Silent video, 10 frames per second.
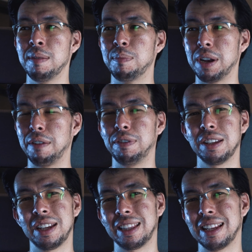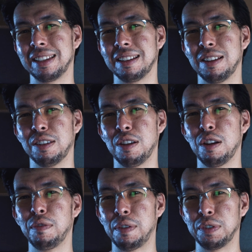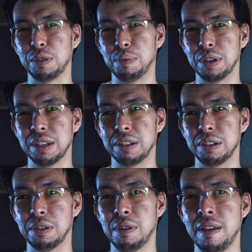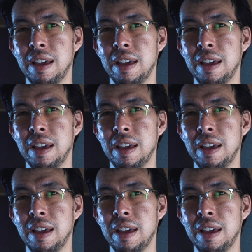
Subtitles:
but I feel like that's a lot of effort to put into.